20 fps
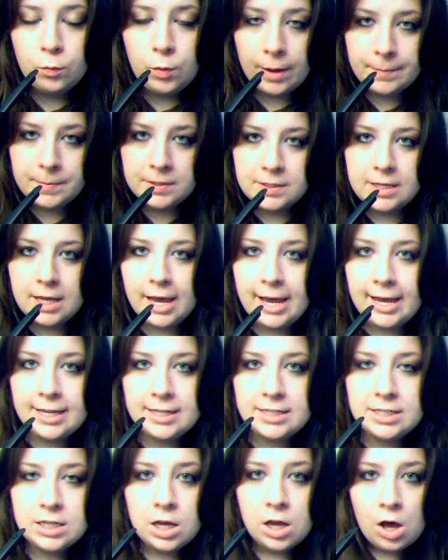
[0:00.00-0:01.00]

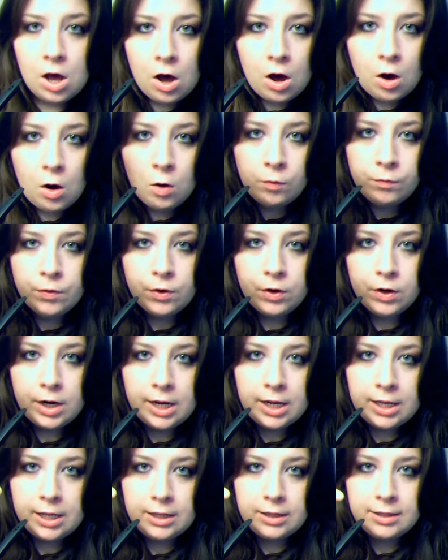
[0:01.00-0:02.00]
website, over
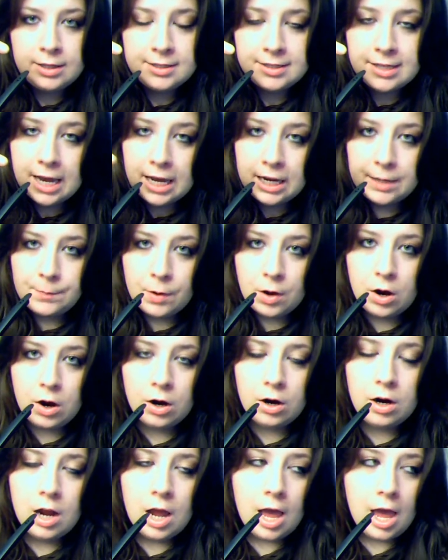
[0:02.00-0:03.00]
in the
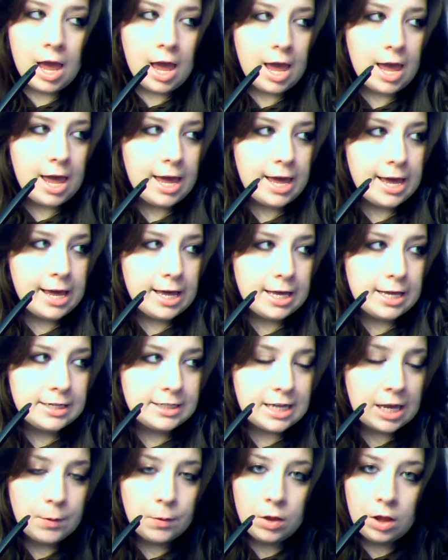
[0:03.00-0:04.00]
sidebar,
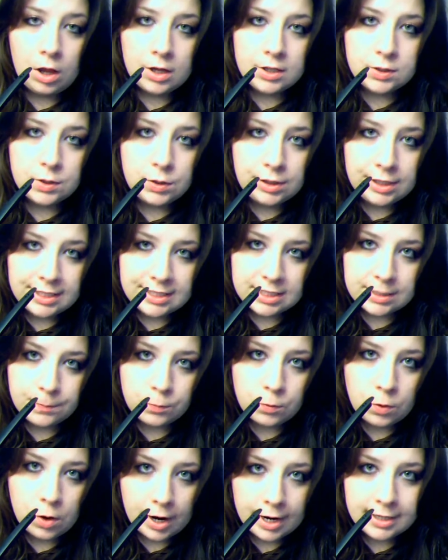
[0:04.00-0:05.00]
and I will also list the
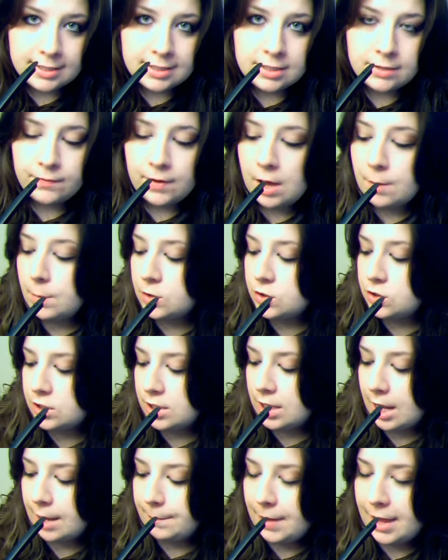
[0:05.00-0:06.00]
price of how much
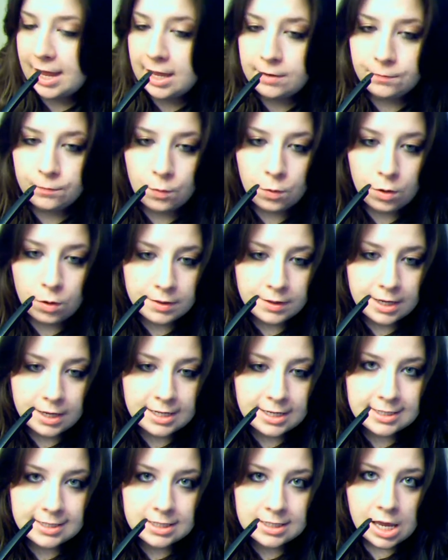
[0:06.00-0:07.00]
that I paid for
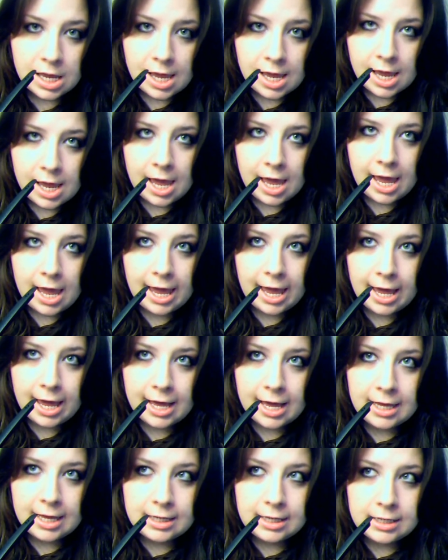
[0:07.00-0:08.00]
this.
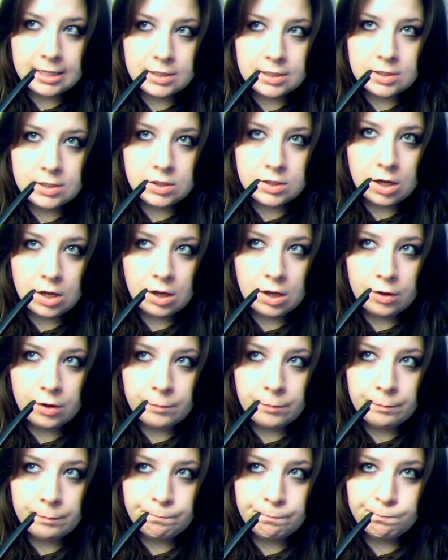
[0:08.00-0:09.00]
And
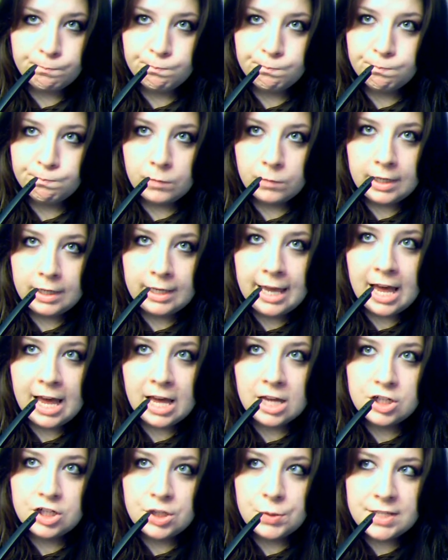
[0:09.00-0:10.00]

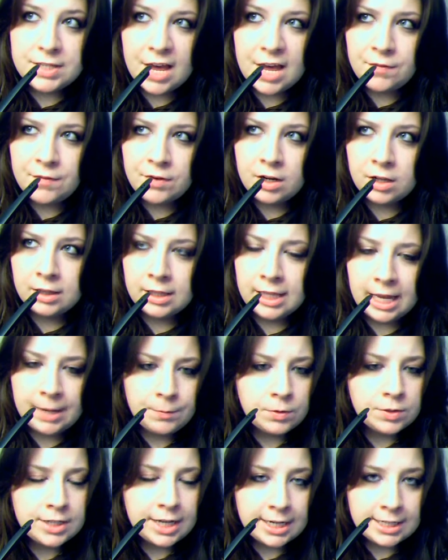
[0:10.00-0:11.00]
yeah, she was having a
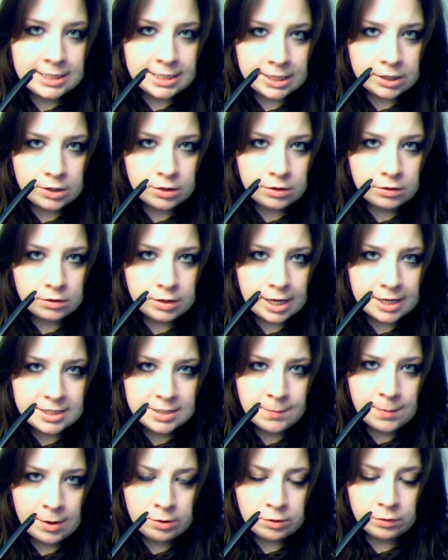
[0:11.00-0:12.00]
Labor Day deal, as
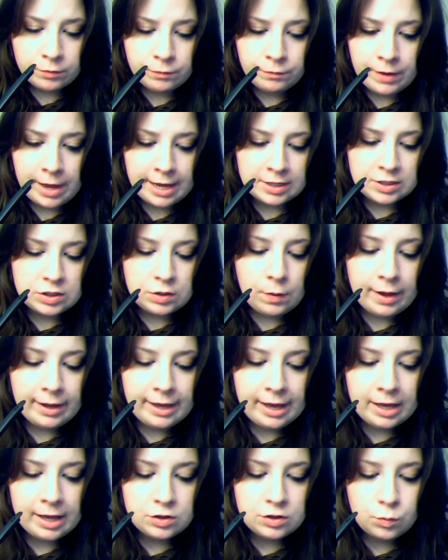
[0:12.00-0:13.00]
a matter of fact, so I
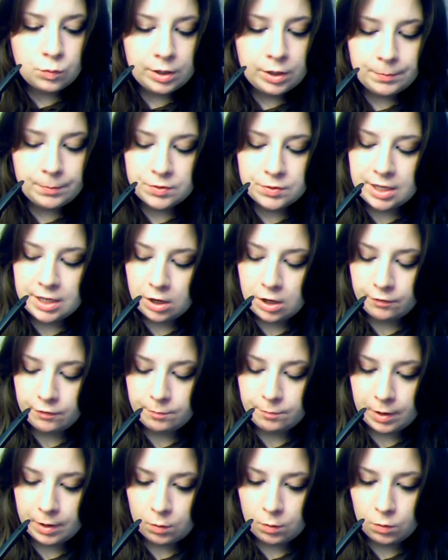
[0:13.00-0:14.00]
got 20%
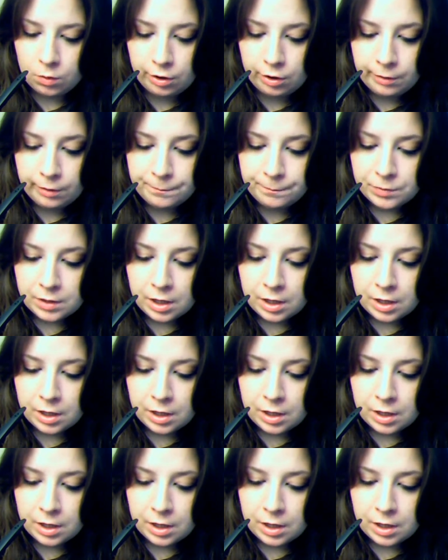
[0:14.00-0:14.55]
off my order.